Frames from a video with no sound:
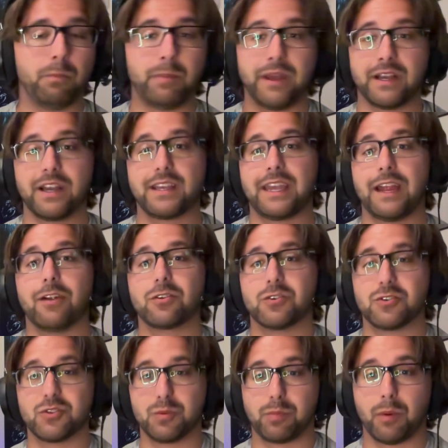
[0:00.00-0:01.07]
big a character
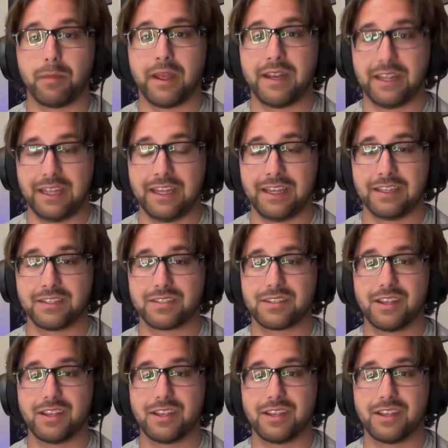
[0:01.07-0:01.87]
Superman is,